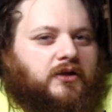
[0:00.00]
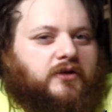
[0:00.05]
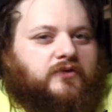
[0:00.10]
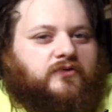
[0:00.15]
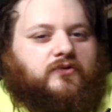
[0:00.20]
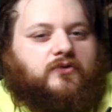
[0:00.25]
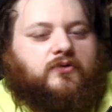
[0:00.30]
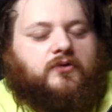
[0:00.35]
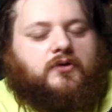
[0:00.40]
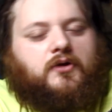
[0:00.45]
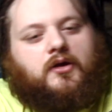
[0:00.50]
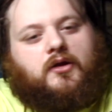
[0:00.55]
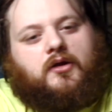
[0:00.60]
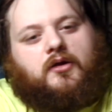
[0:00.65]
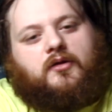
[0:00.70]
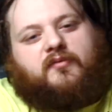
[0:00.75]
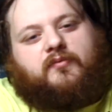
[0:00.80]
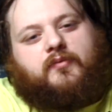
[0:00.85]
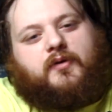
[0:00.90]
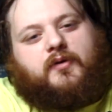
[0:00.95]
It's doing,
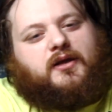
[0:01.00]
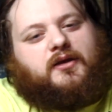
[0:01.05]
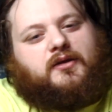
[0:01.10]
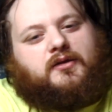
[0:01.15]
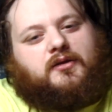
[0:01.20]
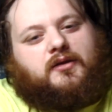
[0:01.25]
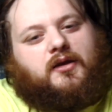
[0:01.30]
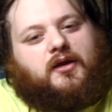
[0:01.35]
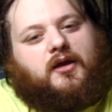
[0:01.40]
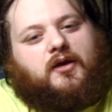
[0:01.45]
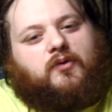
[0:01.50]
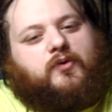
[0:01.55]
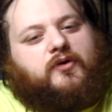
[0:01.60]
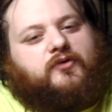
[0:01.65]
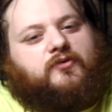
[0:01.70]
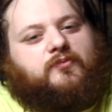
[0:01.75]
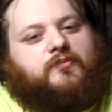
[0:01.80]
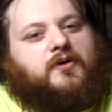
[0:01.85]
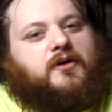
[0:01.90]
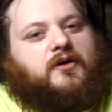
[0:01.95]
but it
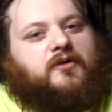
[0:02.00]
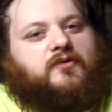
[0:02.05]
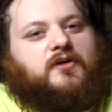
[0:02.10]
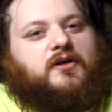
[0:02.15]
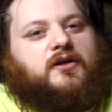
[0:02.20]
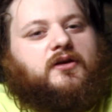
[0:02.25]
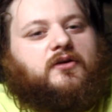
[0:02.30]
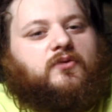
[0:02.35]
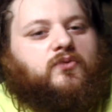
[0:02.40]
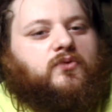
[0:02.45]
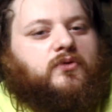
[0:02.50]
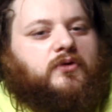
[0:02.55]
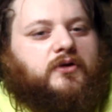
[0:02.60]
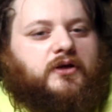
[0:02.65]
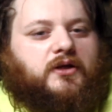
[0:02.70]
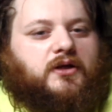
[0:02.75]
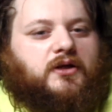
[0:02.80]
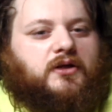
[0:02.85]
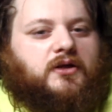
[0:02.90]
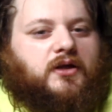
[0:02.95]
wasn't because it needed worn
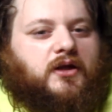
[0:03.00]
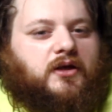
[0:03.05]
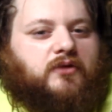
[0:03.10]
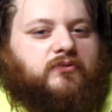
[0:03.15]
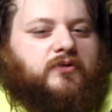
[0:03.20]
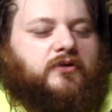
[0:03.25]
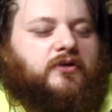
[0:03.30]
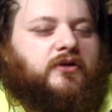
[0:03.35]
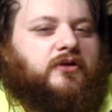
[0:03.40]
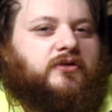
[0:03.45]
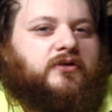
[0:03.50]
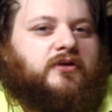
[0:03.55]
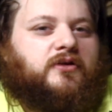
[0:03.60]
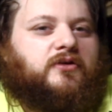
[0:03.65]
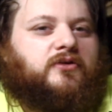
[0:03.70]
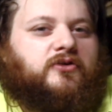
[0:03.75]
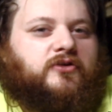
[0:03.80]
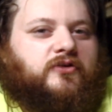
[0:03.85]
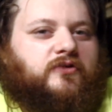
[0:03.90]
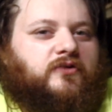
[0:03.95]
in. It really
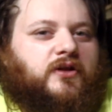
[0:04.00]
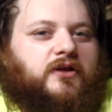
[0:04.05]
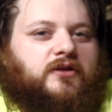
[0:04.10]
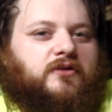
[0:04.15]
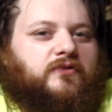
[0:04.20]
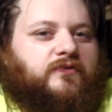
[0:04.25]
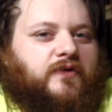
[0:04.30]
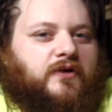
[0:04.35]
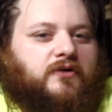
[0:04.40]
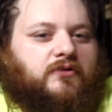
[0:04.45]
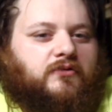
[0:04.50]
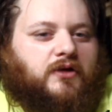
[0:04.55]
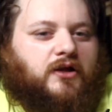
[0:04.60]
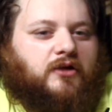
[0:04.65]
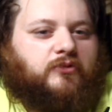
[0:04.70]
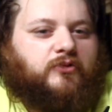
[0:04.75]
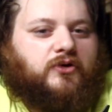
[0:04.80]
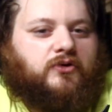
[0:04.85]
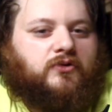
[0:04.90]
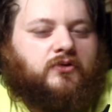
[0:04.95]
didn't just like the Federal
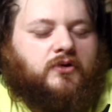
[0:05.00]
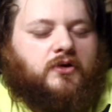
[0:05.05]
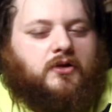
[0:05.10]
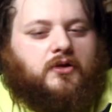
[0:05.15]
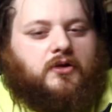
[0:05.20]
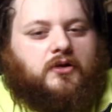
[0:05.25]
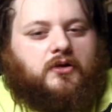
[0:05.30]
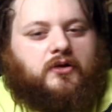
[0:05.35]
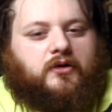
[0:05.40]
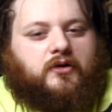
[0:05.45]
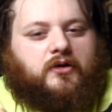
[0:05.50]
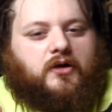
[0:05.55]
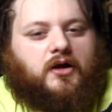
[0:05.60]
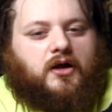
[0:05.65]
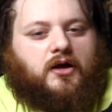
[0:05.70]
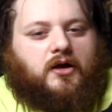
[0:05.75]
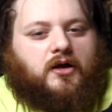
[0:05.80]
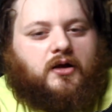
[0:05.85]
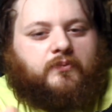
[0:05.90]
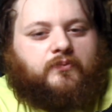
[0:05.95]
ammo.
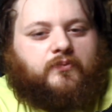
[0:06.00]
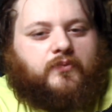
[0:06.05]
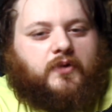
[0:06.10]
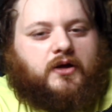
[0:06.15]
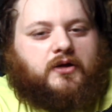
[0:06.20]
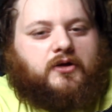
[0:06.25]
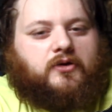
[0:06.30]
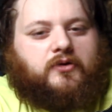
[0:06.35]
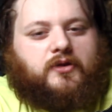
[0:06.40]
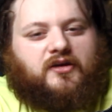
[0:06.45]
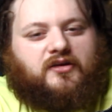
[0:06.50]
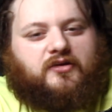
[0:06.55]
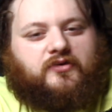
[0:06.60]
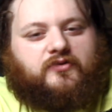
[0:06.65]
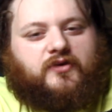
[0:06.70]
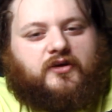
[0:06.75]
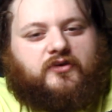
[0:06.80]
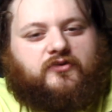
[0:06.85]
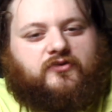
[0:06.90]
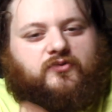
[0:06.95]
I know that
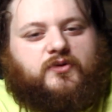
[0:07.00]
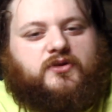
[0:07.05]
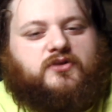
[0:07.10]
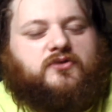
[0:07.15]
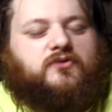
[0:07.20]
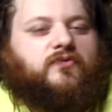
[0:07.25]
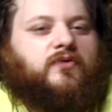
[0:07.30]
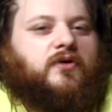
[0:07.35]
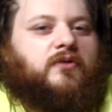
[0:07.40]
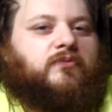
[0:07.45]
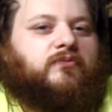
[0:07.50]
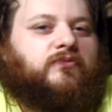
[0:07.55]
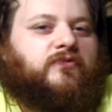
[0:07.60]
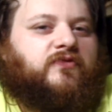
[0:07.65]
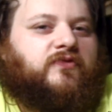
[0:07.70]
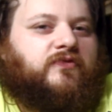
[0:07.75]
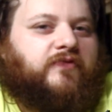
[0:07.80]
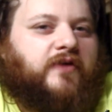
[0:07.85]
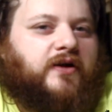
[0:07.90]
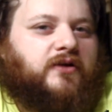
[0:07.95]
because I switched from
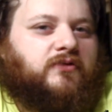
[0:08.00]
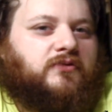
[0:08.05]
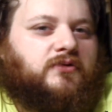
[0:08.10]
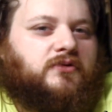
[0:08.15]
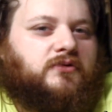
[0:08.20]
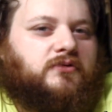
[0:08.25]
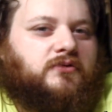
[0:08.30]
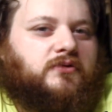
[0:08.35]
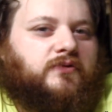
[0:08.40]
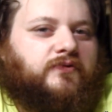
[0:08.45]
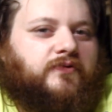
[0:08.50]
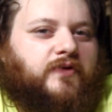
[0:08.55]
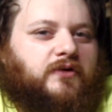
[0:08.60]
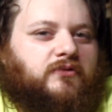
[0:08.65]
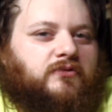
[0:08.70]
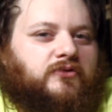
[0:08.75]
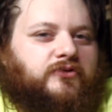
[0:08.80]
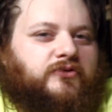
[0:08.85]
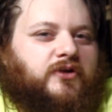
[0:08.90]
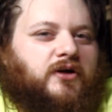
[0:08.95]
the
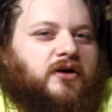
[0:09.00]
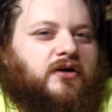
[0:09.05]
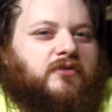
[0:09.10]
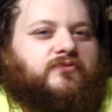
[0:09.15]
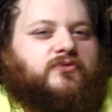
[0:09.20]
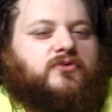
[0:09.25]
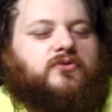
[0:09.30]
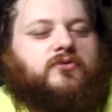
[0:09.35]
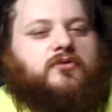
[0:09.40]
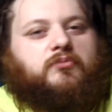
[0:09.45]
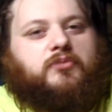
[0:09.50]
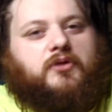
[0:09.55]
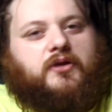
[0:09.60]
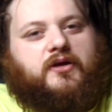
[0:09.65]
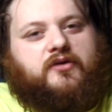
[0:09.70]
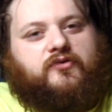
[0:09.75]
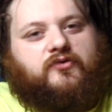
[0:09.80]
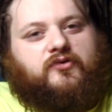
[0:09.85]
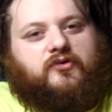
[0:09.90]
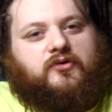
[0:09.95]
Federal stuff to the
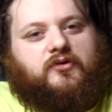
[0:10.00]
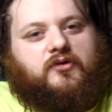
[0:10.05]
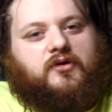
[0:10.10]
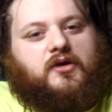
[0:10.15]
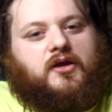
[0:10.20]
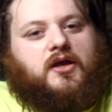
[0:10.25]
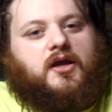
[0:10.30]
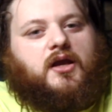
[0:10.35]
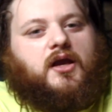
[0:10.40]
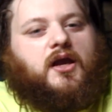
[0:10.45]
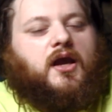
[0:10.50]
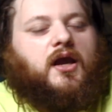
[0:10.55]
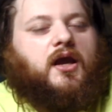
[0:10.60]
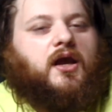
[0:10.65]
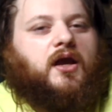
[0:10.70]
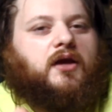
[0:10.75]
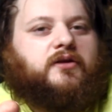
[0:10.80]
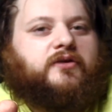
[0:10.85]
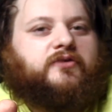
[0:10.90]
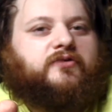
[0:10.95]
Blazer,
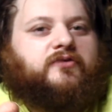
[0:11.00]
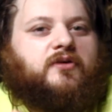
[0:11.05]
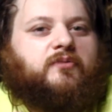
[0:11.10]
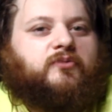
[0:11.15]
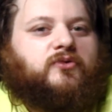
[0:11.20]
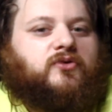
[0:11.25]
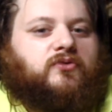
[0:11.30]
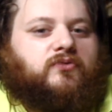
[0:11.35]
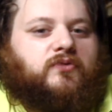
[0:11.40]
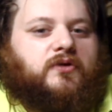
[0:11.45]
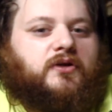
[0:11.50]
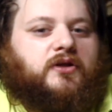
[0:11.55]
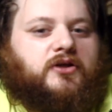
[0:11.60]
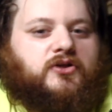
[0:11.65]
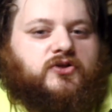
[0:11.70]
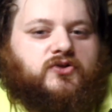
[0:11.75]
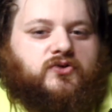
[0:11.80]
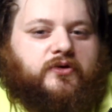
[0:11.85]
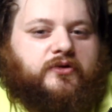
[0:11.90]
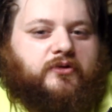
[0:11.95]
and it seemed to really
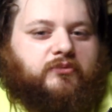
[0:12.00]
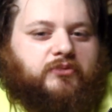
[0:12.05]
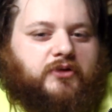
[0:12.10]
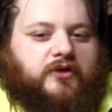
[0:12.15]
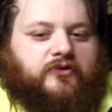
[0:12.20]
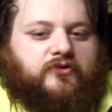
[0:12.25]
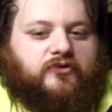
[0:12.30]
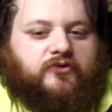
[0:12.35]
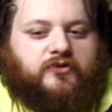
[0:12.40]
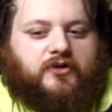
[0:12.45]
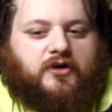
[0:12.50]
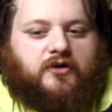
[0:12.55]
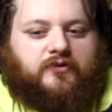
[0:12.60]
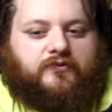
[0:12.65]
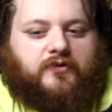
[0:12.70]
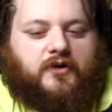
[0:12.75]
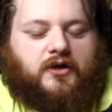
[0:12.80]
enjoy the Blazer stuff.